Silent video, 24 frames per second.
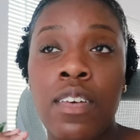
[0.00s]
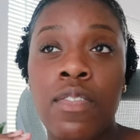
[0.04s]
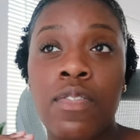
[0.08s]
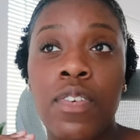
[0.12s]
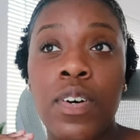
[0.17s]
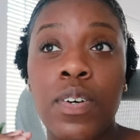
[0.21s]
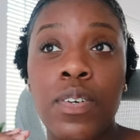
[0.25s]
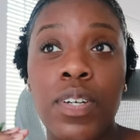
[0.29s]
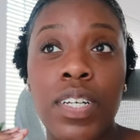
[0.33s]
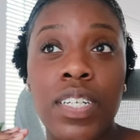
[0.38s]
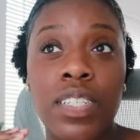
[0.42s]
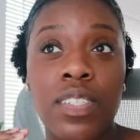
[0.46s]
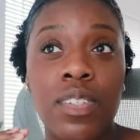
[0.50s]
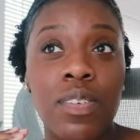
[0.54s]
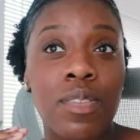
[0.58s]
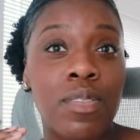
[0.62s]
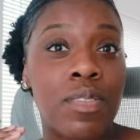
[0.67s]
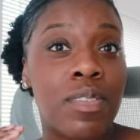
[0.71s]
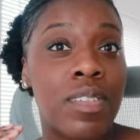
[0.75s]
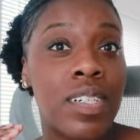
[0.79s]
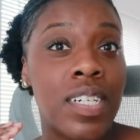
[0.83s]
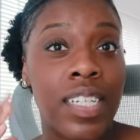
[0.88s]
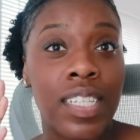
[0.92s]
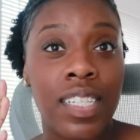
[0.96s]
focus
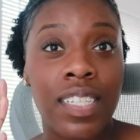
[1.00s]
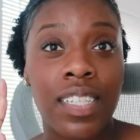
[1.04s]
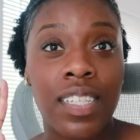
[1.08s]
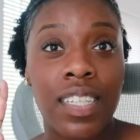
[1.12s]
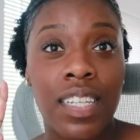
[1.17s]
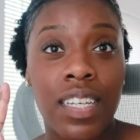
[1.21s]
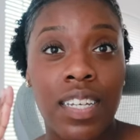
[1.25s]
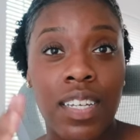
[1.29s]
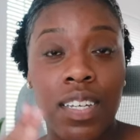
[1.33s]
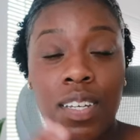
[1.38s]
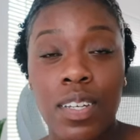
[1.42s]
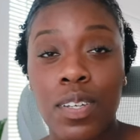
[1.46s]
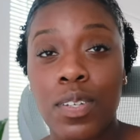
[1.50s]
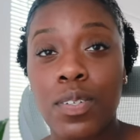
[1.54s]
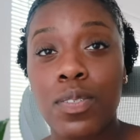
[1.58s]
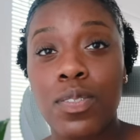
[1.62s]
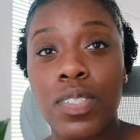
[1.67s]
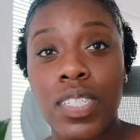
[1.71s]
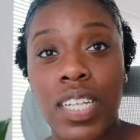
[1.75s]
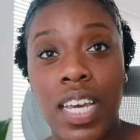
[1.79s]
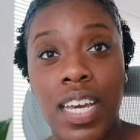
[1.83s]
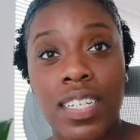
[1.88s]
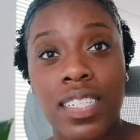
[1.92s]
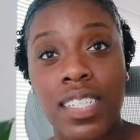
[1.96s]
on the
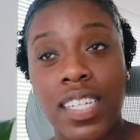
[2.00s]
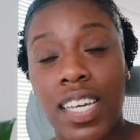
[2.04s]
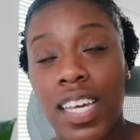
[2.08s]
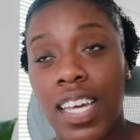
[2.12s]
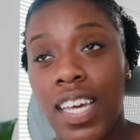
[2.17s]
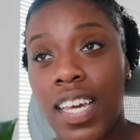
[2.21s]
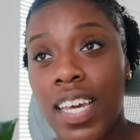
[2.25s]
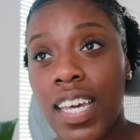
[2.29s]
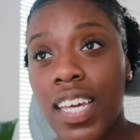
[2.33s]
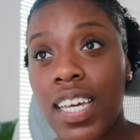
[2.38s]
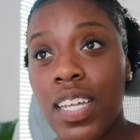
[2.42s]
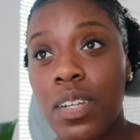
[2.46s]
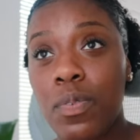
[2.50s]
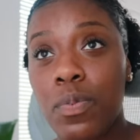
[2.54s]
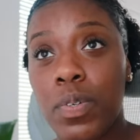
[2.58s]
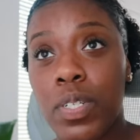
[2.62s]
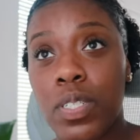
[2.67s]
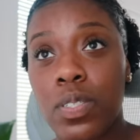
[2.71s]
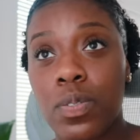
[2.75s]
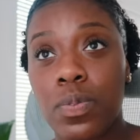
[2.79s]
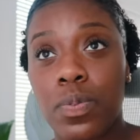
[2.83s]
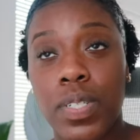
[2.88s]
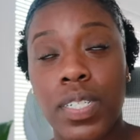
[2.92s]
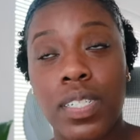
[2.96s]
huge task ahead,
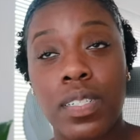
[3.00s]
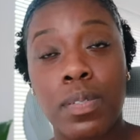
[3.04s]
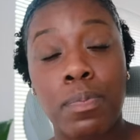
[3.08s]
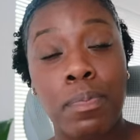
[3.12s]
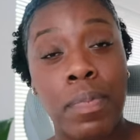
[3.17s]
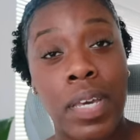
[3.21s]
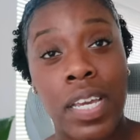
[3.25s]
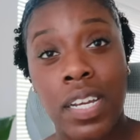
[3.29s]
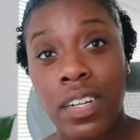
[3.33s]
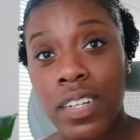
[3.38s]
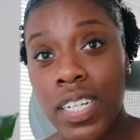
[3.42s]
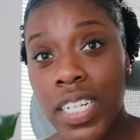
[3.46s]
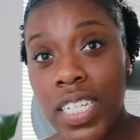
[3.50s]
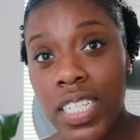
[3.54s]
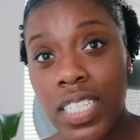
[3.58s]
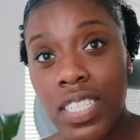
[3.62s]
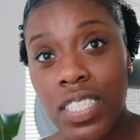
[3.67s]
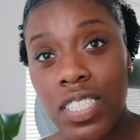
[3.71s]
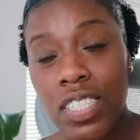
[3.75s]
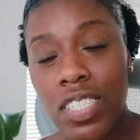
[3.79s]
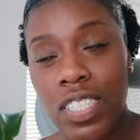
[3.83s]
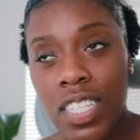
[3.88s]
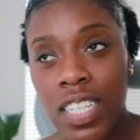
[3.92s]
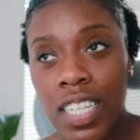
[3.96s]
which was
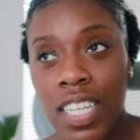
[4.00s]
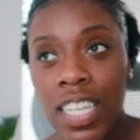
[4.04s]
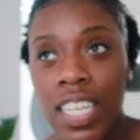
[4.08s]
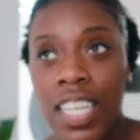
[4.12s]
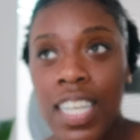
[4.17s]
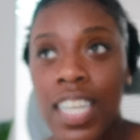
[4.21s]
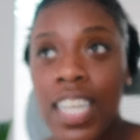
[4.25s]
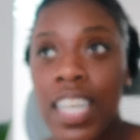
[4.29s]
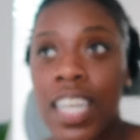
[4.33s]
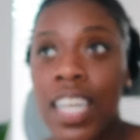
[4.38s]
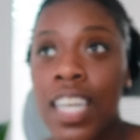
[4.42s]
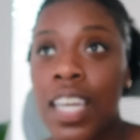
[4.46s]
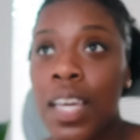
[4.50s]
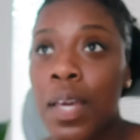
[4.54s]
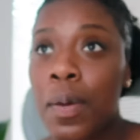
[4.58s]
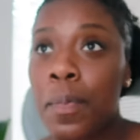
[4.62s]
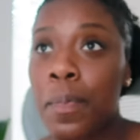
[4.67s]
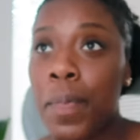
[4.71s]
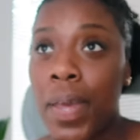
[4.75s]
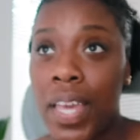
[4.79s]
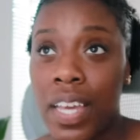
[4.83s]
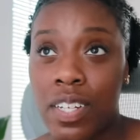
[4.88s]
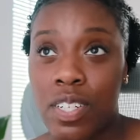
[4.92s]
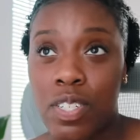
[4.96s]
marriage,
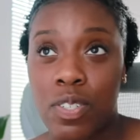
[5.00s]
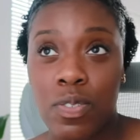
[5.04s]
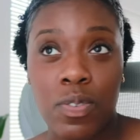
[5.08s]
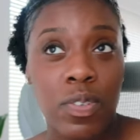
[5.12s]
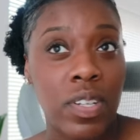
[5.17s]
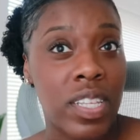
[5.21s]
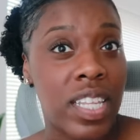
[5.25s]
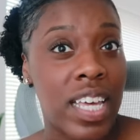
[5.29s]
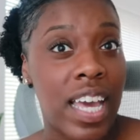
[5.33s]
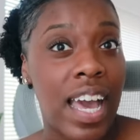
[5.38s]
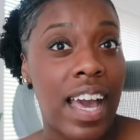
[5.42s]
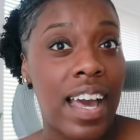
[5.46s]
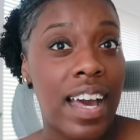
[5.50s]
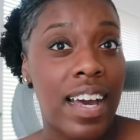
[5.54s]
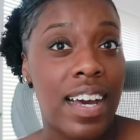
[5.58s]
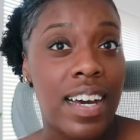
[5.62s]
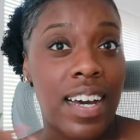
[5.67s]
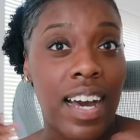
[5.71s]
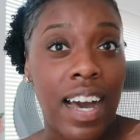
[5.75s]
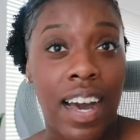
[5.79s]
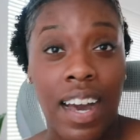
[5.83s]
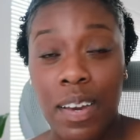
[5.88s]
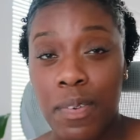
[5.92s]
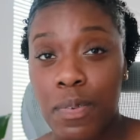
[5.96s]
make sure that
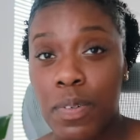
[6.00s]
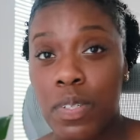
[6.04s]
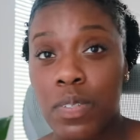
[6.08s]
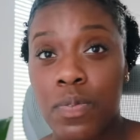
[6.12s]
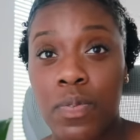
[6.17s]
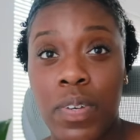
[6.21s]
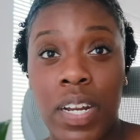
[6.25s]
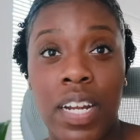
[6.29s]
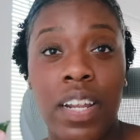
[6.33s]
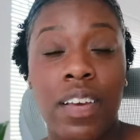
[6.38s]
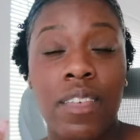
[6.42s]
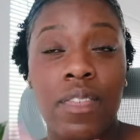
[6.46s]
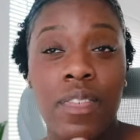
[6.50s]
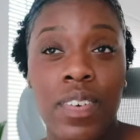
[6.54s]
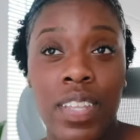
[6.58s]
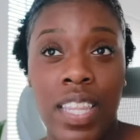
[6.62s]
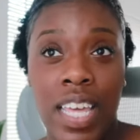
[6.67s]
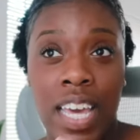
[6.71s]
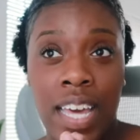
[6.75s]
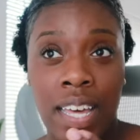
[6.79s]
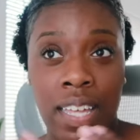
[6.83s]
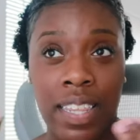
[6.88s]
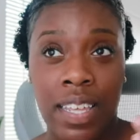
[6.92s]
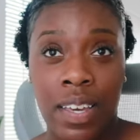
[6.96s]
I was ready for
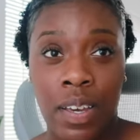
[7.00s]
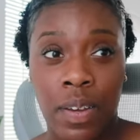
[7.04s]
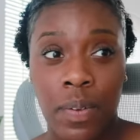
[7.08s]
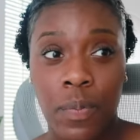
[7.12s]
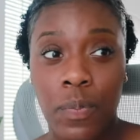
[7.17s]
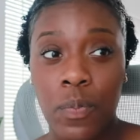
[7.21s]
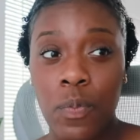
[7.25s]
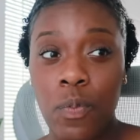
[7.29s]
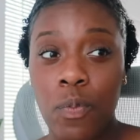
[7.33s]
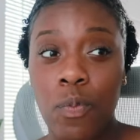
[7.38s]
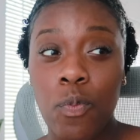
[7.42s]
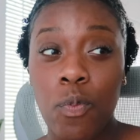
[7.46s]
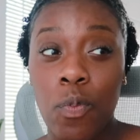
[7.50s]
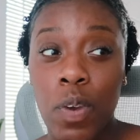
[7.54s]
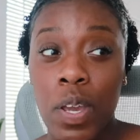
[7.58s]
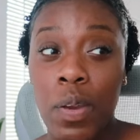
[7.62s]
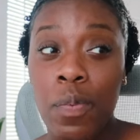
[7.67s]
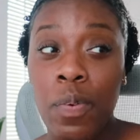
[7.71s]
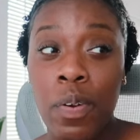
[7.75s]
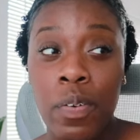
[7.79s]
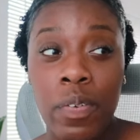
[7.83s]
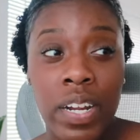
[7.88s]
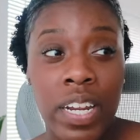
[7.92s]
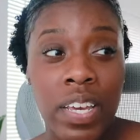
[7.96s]
that, that we
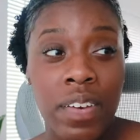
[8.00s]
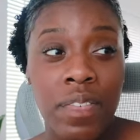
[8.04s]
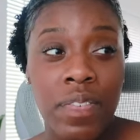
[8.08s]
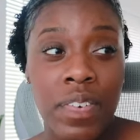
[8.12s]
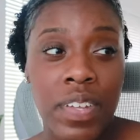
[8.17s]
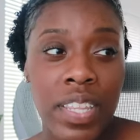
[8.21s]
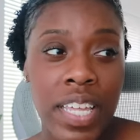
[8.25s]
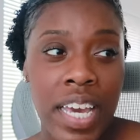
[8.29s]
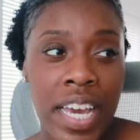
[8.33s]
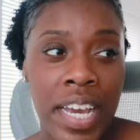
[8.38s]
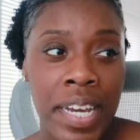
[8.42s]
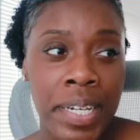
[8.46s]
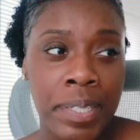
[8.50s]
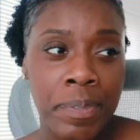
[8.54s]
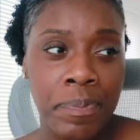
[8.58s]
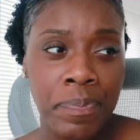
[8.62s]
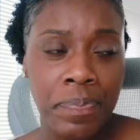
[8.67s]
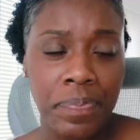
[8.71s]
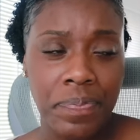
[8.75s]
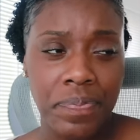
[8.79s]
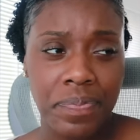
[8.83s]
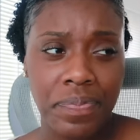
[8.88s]
were ready for that.